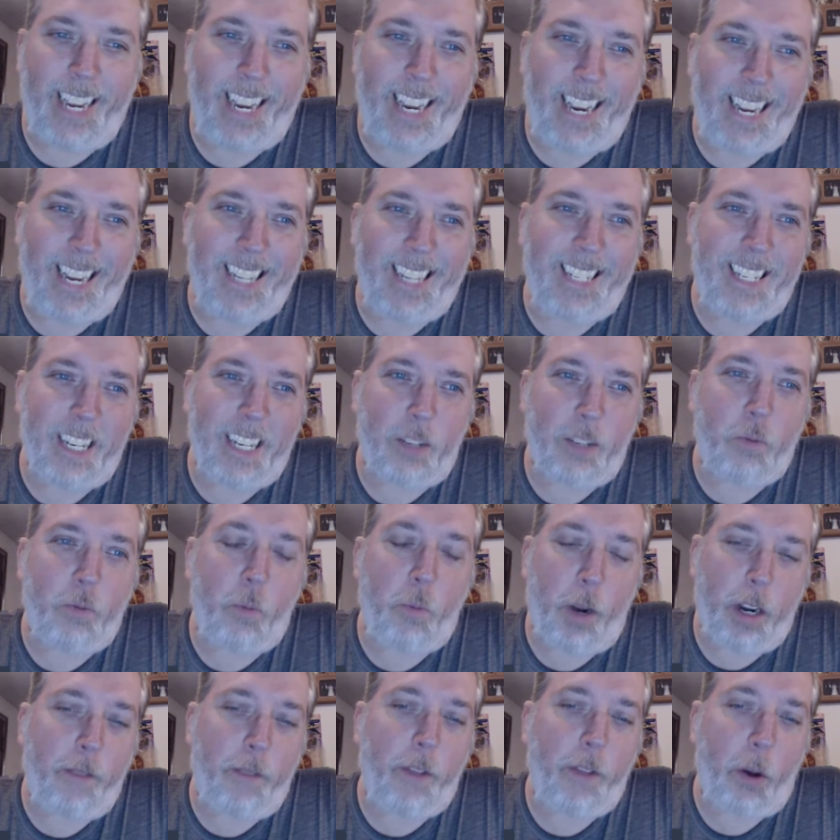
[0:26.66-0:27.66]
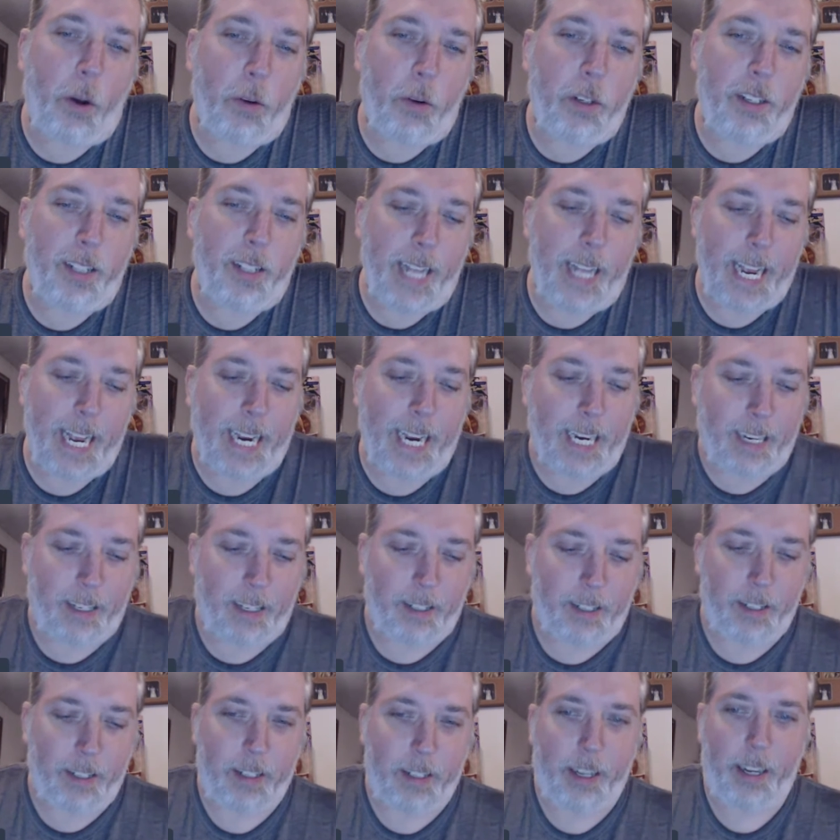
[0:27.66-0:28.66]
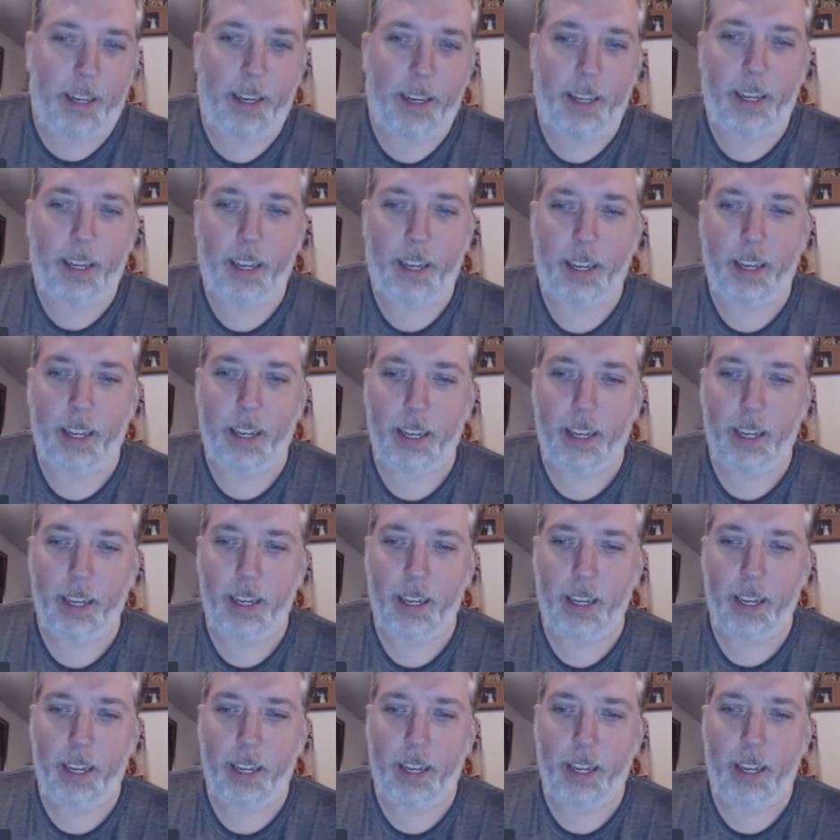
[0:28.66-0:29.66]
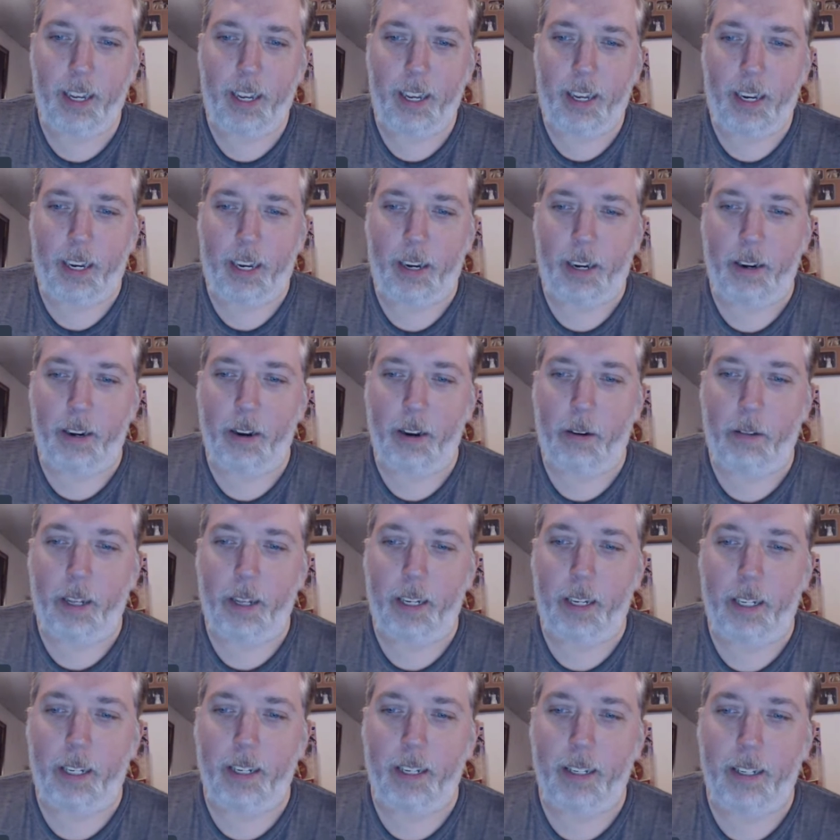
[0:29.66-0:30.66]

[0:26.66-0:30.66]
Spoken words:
it's just one of those things, that